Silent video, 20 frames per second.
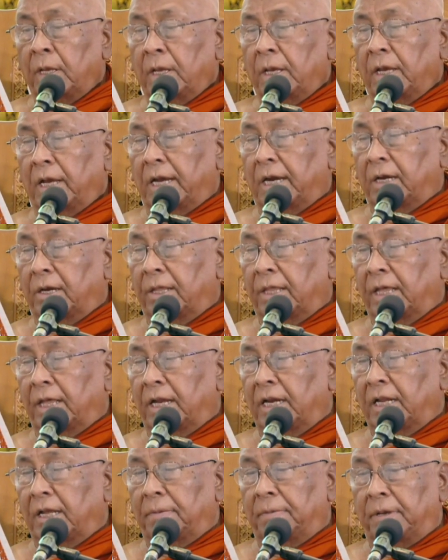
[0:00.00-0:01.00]
Ego
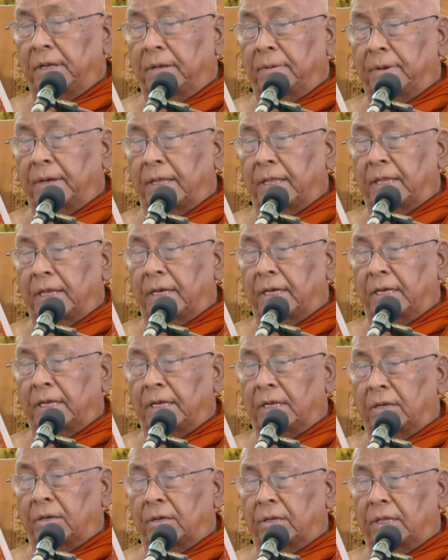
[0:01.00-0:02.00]
than everybody,
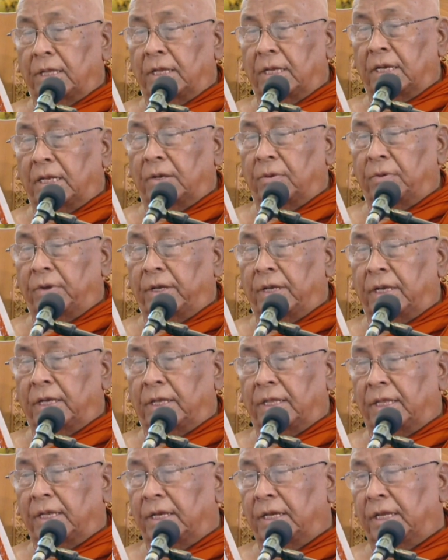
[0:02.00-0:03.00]
Rodin, we
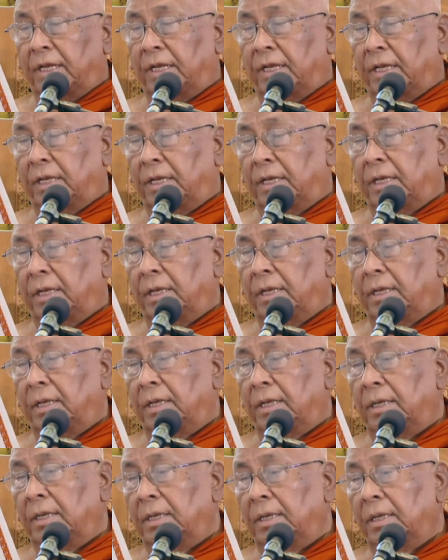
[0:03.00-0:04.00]
then the.
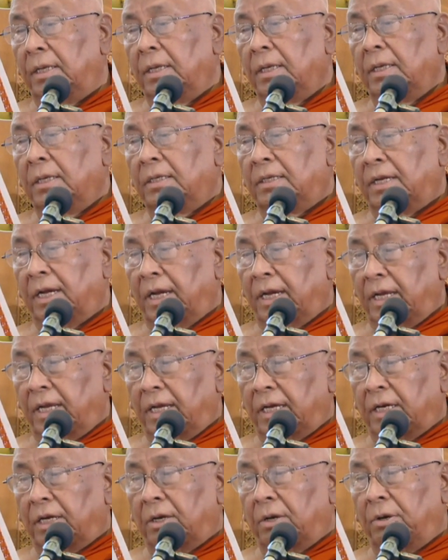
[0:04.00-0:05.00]

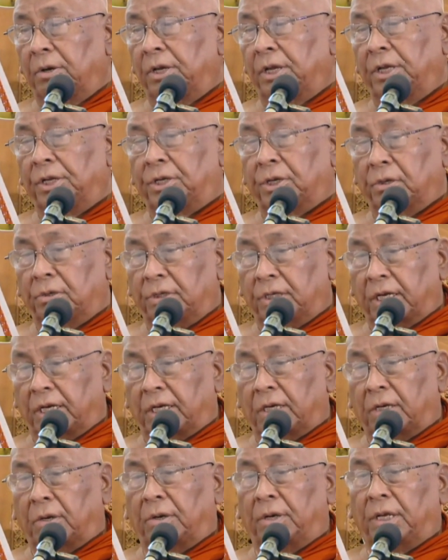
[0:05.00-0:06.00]
Say go eat, show
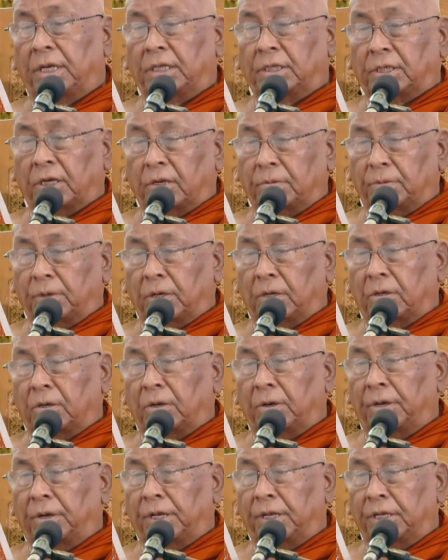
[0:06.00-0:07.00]
go eat, some
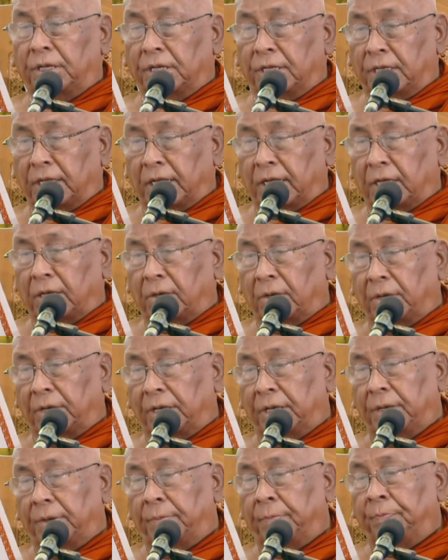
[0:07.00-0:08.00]
go eat, near go
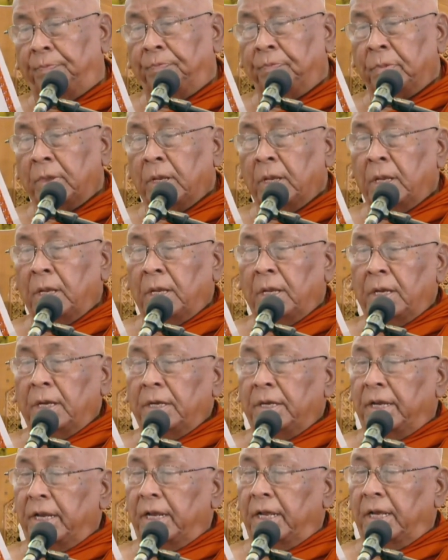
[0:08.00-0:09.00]
eat.
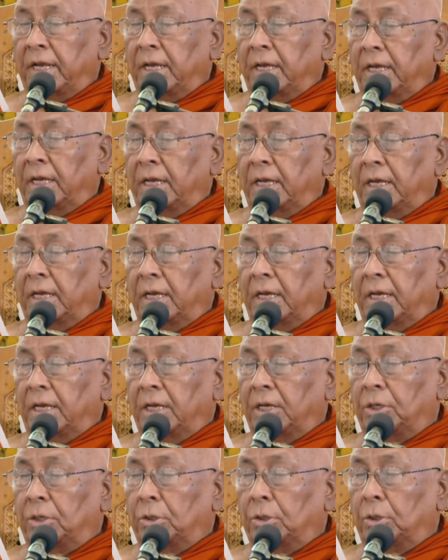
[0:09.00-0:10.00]

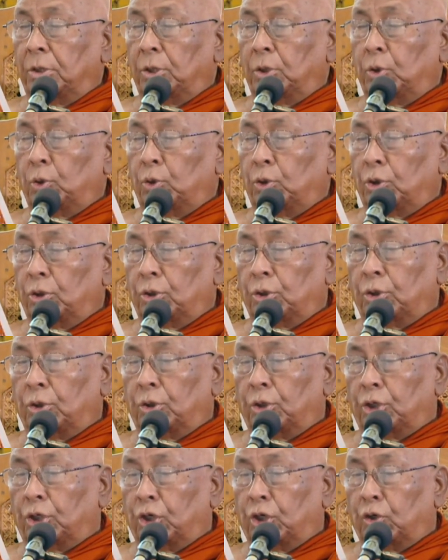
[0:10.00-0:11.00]
Dead don't
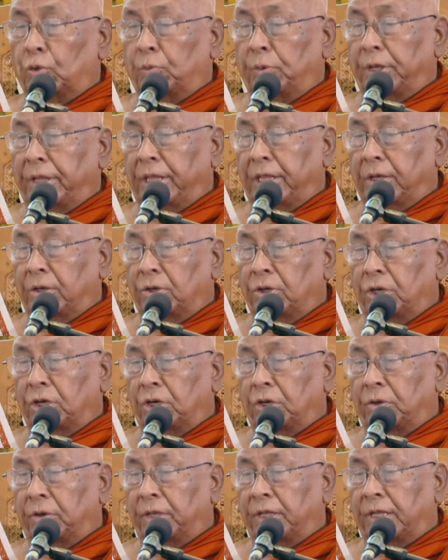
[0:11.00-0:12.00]
luro, don't make the note
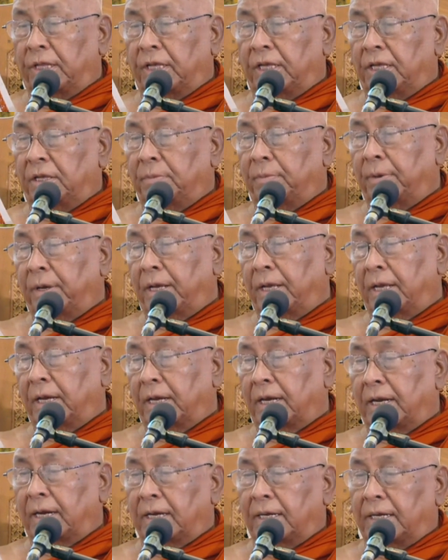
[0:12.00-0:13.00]
really in my
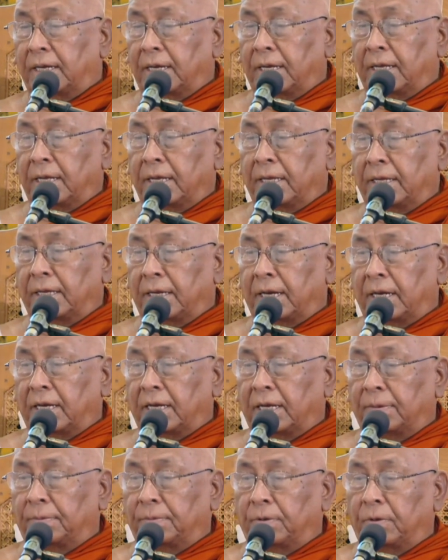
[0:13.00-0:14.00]
agada,
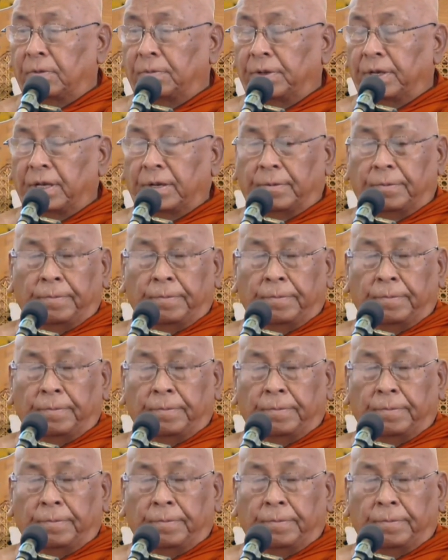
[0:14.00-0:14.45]
igada bobia.